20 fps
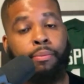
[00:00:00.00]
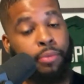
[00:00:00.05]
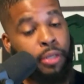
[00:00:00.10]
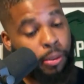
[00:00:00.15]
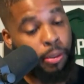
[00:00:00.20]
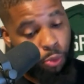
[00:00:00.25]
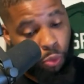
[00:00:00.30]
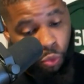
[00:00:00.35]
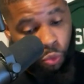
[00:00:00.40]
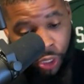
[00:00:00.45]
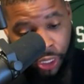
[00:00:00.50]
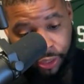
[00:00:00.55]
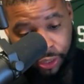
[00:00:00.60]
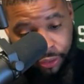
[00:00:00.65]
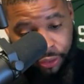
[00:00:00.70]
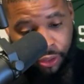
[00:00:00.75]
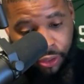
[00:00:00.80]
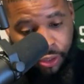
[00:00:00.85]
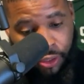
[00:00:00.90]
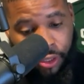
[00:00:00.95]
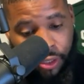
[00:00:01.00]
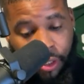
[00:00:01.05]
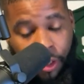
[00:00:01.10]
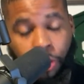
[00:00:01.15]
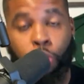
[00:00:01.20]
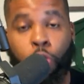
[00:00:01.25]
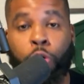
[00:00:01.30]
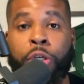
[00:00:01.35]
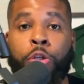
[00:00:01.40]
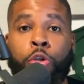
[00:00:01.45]
Number one,
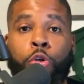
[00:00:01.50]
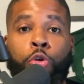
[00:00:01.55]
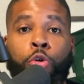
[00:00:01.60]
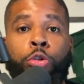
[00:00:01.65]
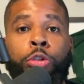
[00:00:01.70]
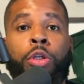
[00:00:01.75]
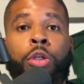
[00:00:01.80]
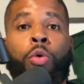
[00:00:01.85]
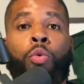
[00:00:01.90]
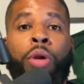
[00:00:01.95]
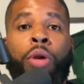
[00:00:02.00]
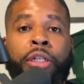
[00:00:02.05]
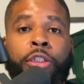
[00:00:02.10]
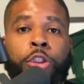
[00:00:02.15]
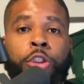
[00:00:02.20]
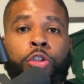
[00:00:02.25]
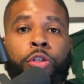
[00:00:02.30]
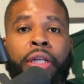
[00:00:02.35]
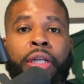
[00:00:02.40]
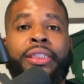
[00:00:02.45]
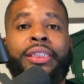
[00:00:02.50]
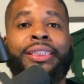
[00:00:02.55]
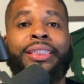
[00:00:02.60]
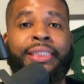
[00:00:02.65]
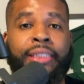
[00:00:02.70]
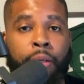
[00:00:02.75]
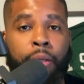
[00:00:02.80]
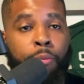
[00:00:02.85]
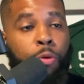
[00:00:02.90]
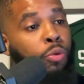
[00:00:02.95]
you can use the registration
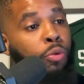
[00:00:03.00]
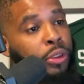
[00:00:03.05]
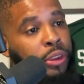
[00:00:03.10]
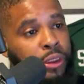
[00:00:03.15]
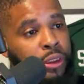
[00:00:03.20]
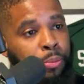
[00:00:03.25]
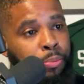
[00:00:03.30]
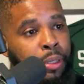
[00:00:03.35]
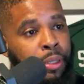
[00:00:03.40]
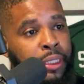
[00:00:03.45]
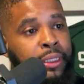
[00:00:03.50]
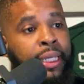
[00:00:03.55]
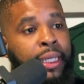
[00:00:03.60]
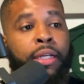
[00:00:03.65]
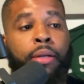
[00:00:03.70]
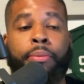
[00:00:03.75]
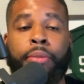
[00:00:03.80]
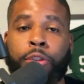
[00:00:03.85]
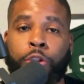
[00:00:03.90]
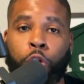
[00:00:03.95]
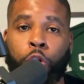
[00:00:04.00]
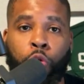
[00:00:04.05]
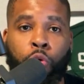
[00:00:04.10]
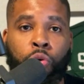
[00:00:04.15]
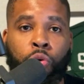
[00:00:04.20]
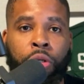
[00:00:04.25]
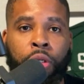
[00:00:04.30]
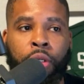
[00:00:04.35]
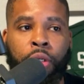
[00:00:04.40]
symbol, which is a big thing. Number two,